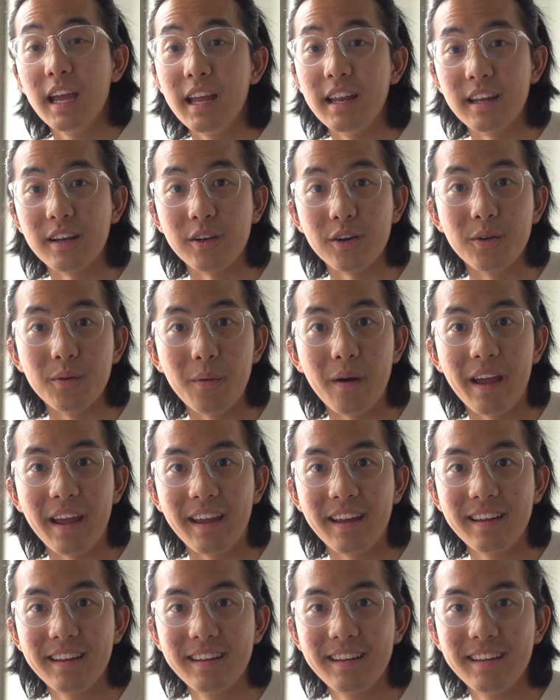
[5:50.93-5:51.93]
In a good
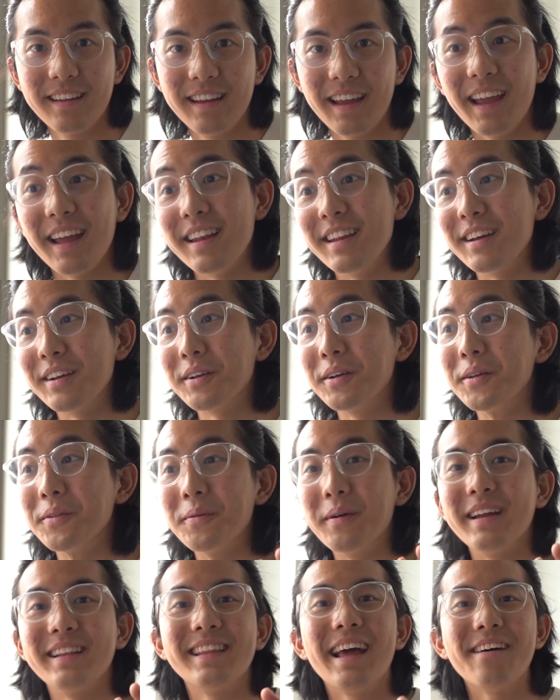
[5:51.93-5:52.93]
way. In a good
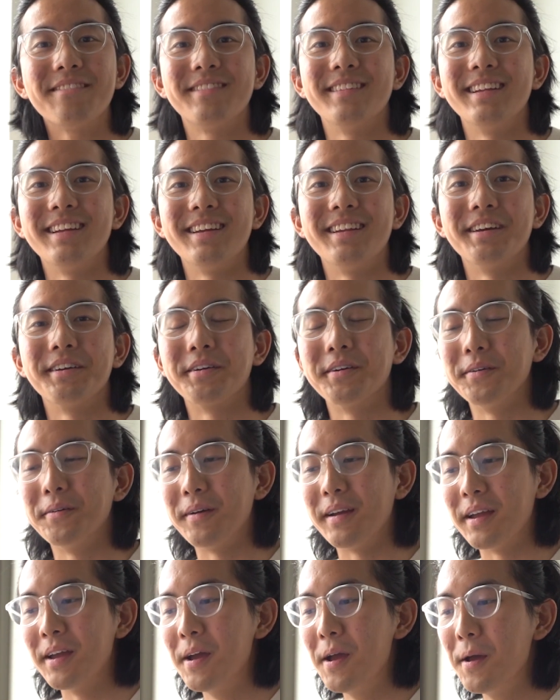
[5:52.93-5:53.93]
way. Definitely in a good
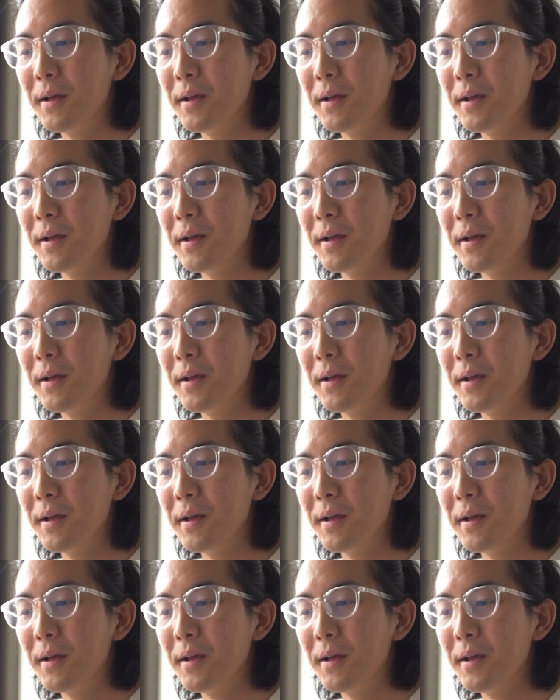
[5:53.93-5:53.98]
way.